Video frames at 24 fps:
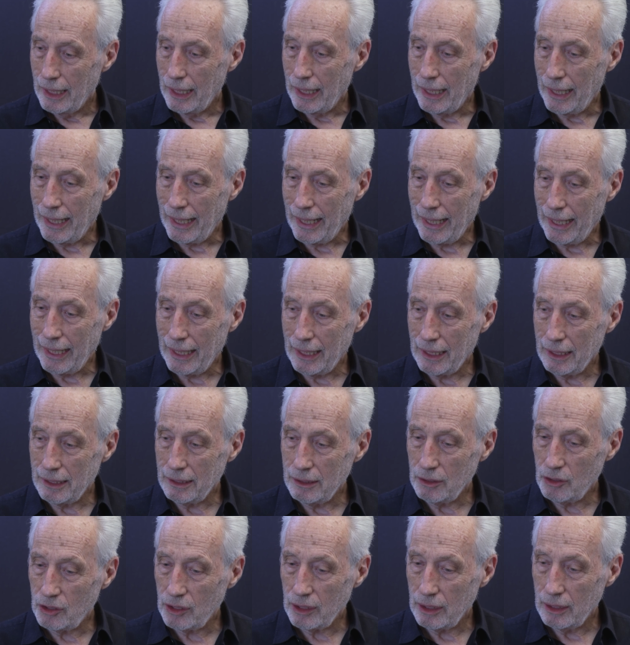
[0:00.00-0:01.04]

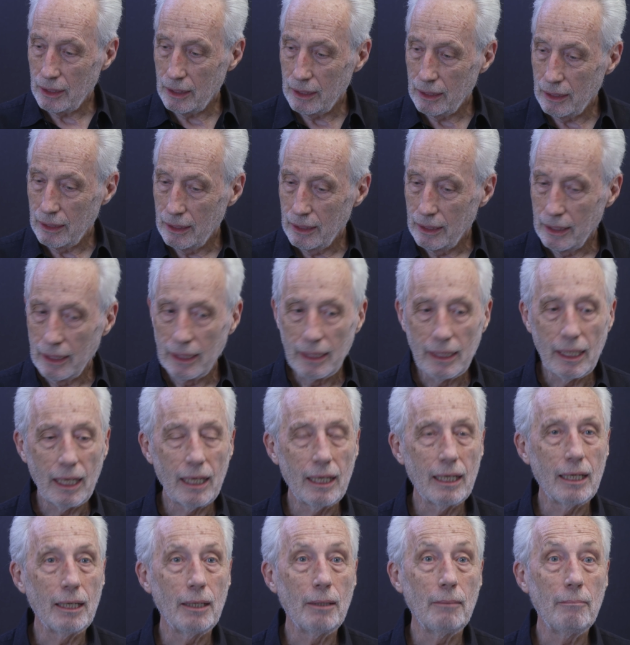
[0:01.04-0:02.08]
and
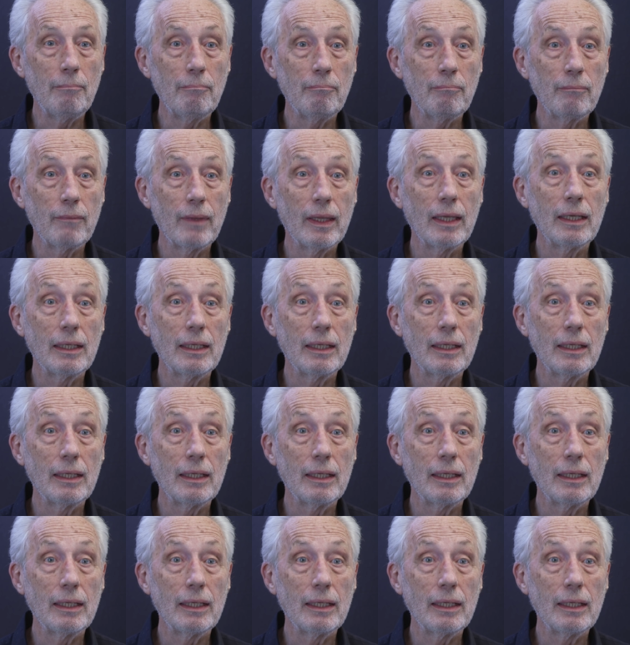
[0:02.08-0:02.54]
um,